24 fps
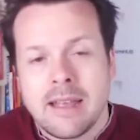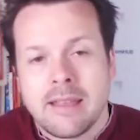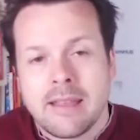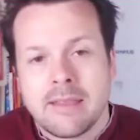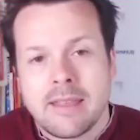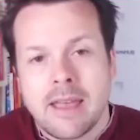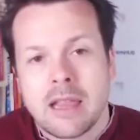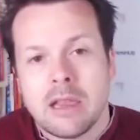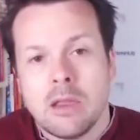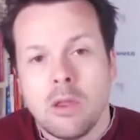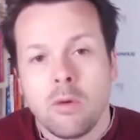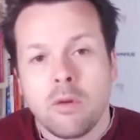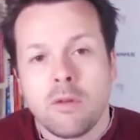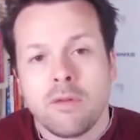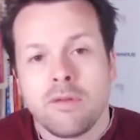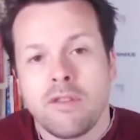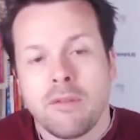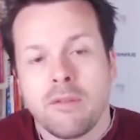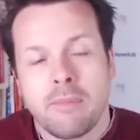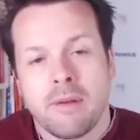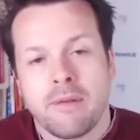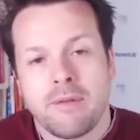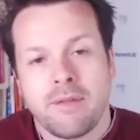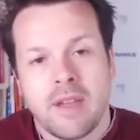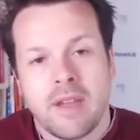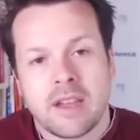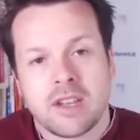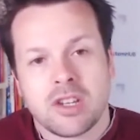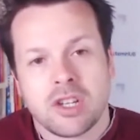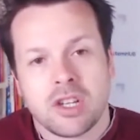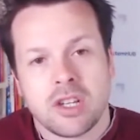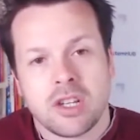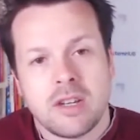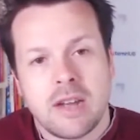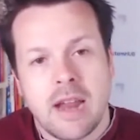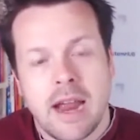They look mm-hmm. for
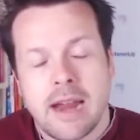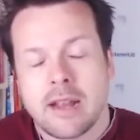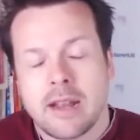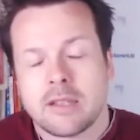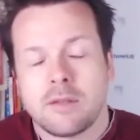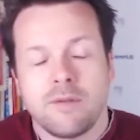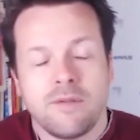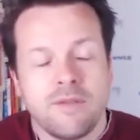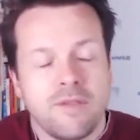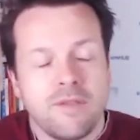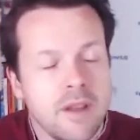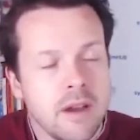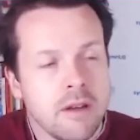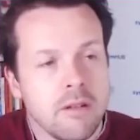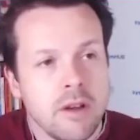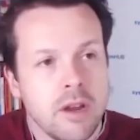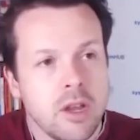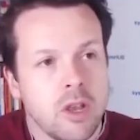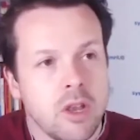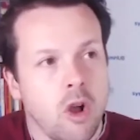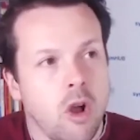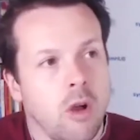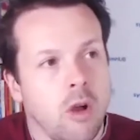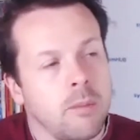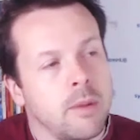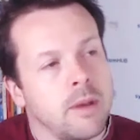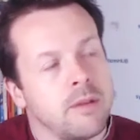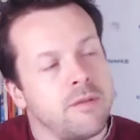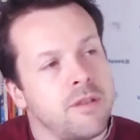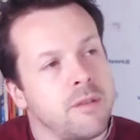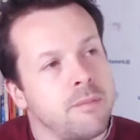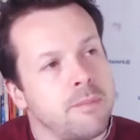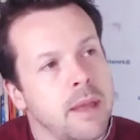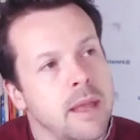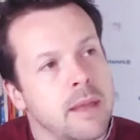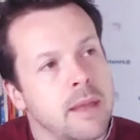perfection. And it's very common
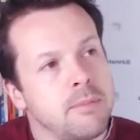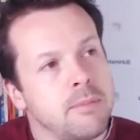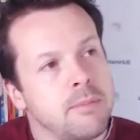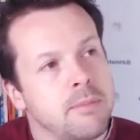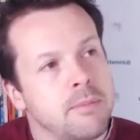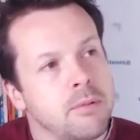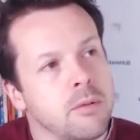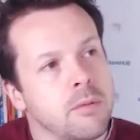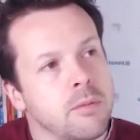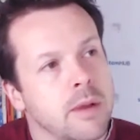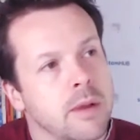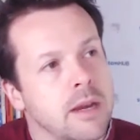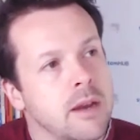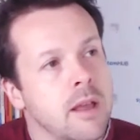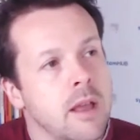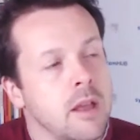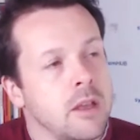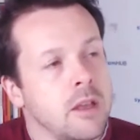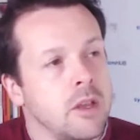for people when,